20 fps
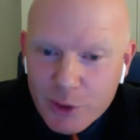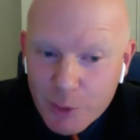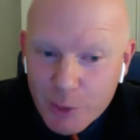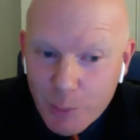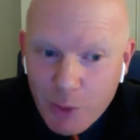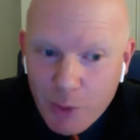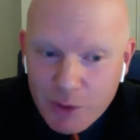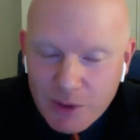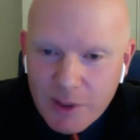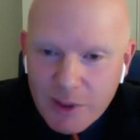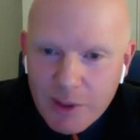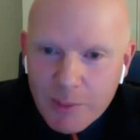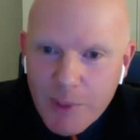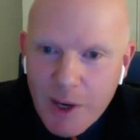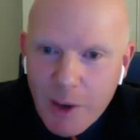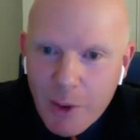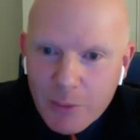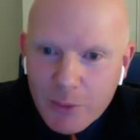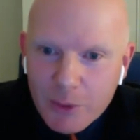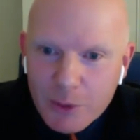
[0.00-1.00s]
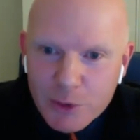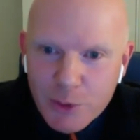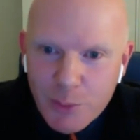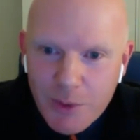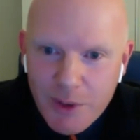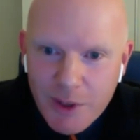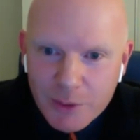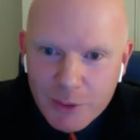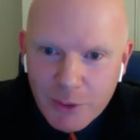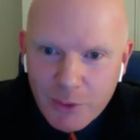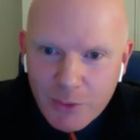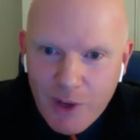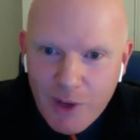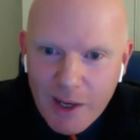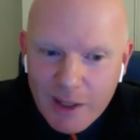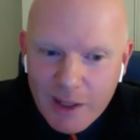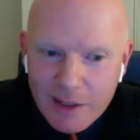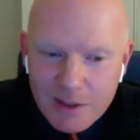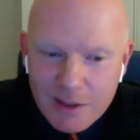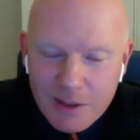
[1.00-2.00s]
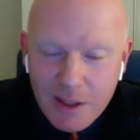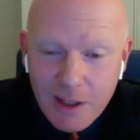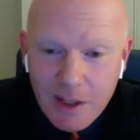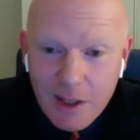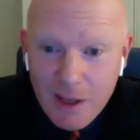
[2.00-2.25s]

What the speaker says: supernatural relics,